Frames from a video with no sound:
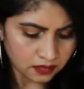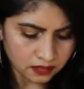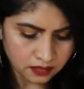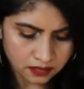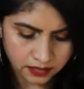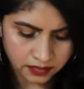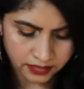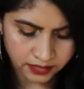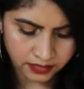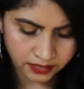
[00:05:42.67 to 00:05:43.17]

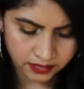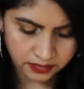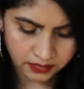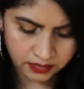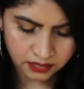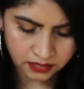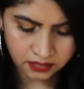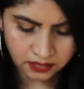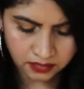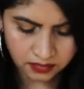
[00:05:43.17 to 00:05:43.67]

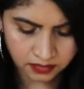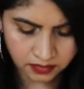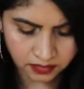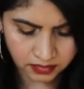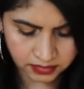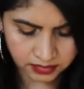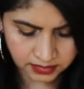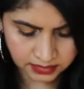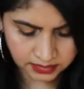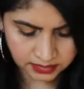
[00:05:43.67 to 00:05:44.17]
and
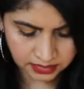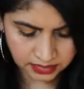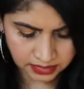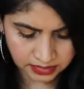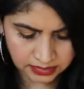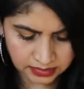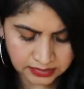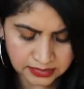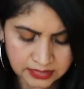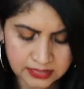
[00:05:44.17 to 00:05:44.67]
let's see
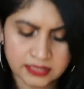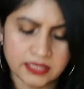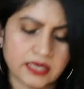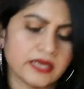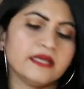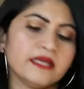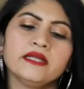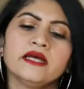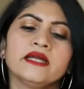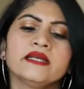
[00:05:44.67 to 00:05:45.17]

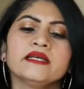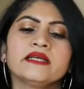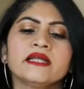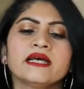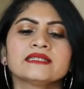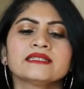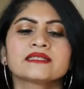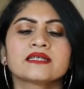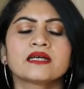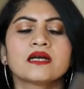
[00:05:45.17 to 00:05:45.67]
inside and it
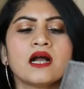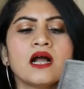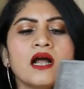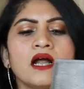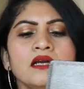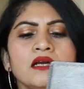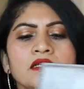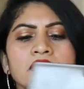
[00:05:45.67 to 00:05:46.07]
has card